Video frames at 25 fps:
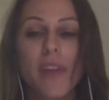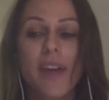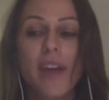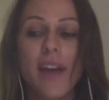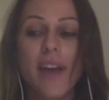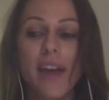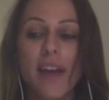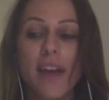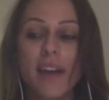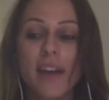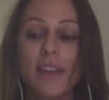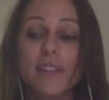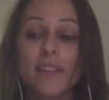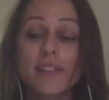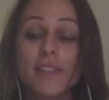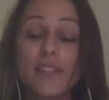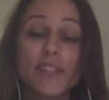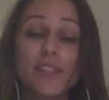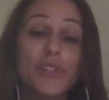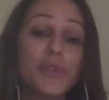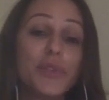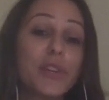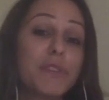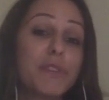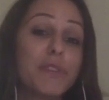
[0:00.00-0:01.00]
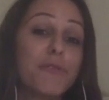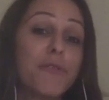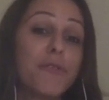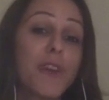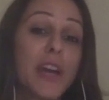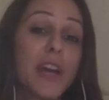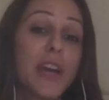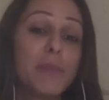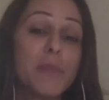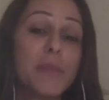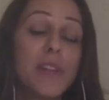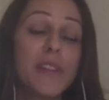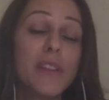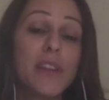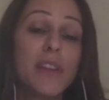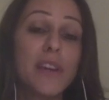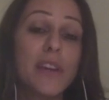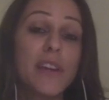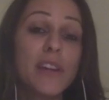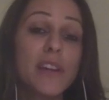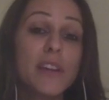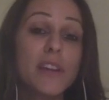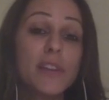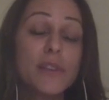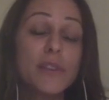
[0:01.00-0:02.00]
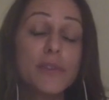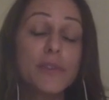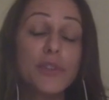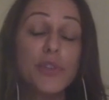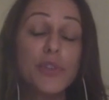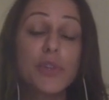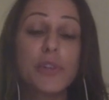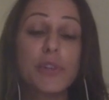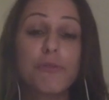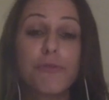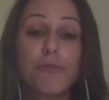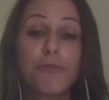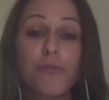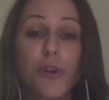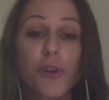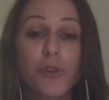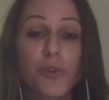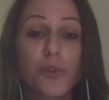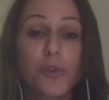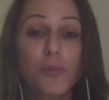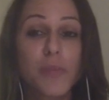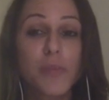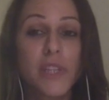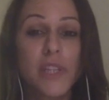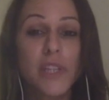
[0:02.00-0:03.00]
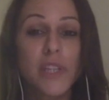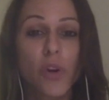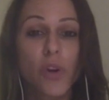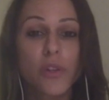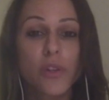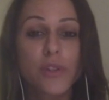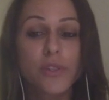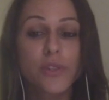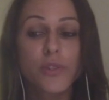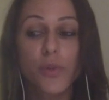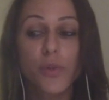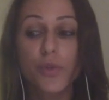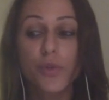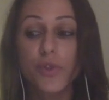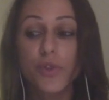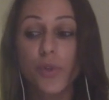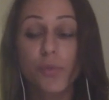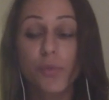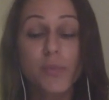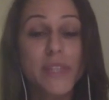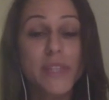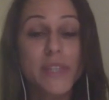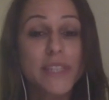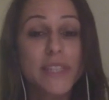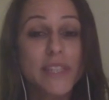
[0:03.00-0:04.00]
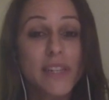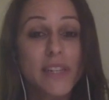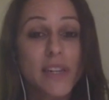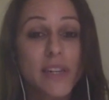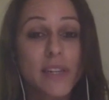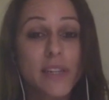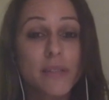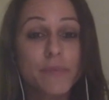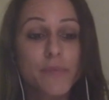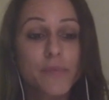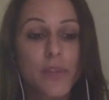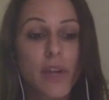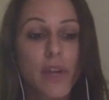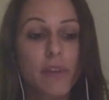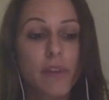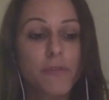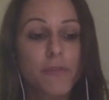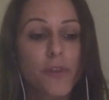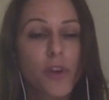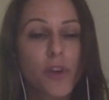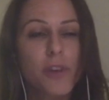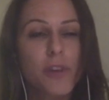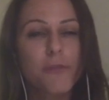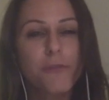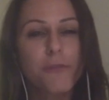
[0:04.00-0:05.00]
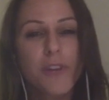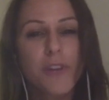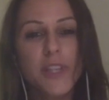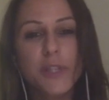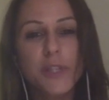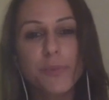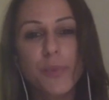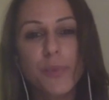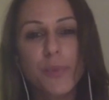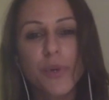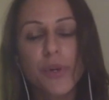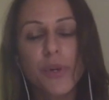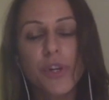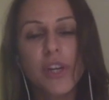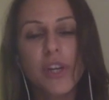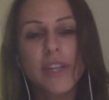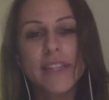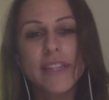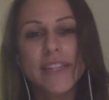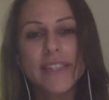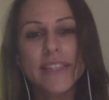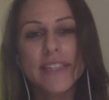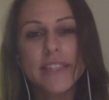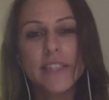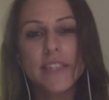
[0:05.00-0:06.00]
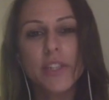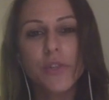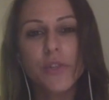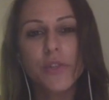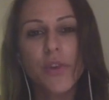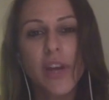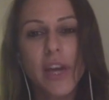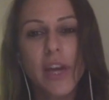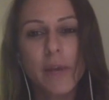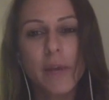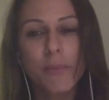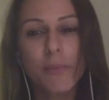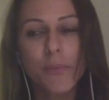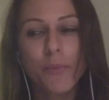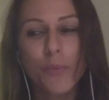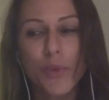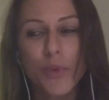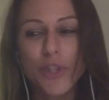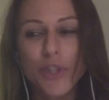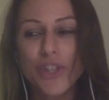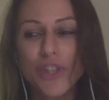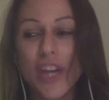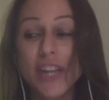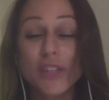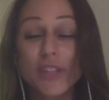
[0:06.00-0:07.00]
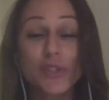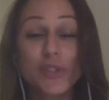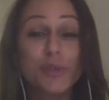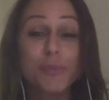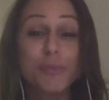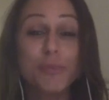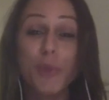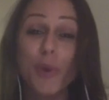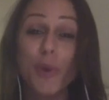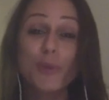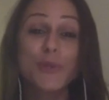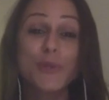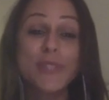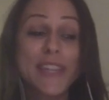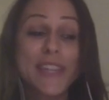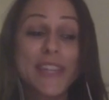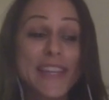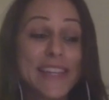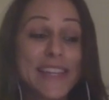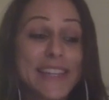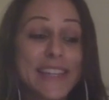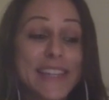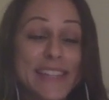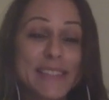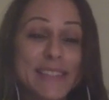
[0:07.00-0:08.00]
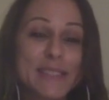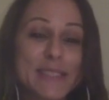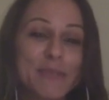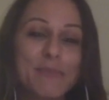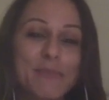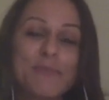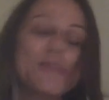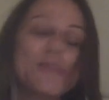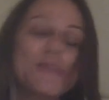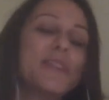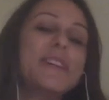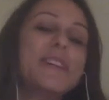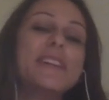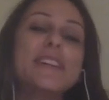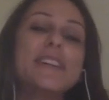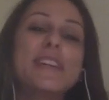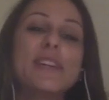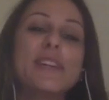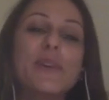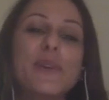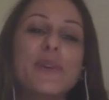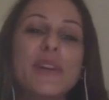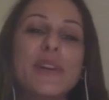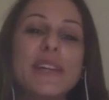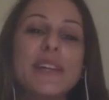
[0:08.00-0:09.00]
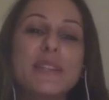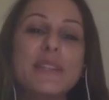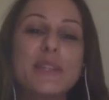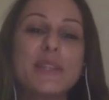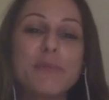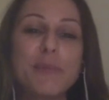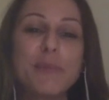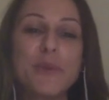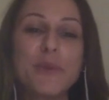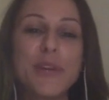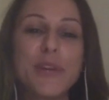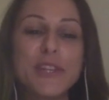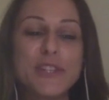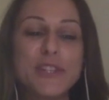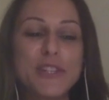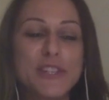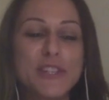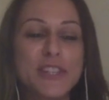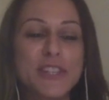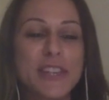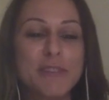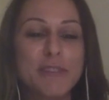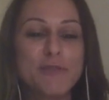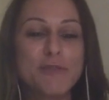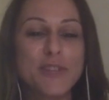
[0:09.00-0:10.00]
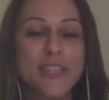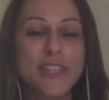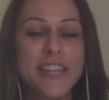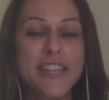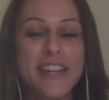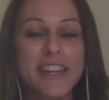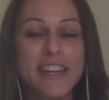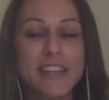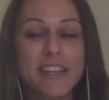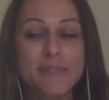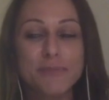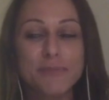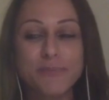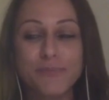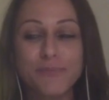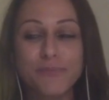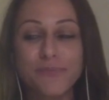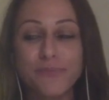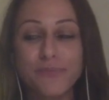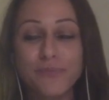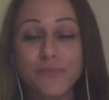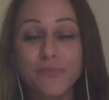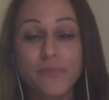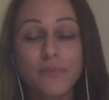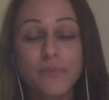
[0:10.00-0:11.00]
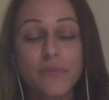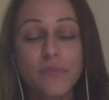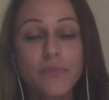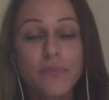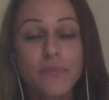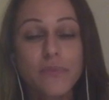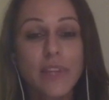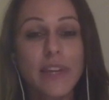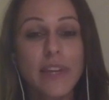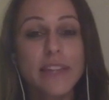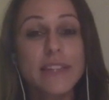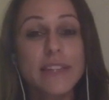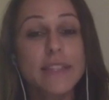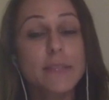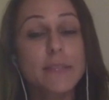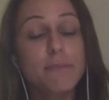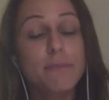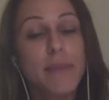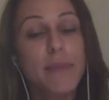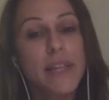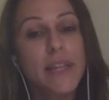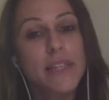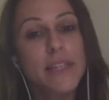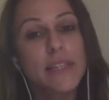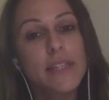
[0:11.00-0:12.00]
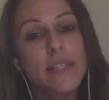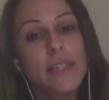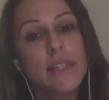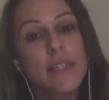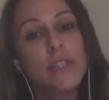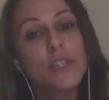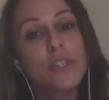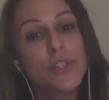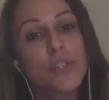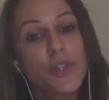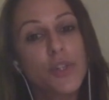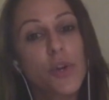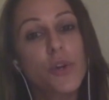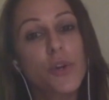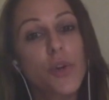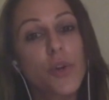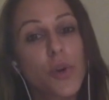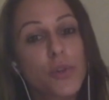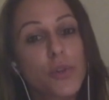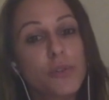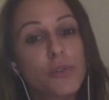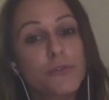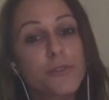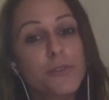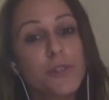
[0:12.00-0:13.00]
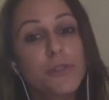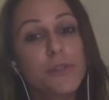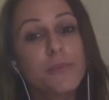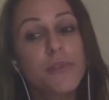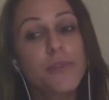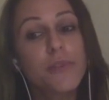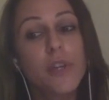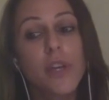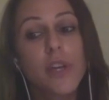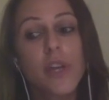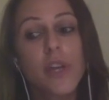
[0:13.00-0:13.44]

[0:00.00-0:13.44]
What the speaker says: And you can find me there. You can follow me on social media. I've got a Facebook and an Instagram, which I do post daily, some, inspiration every day. And it's melany.oliver.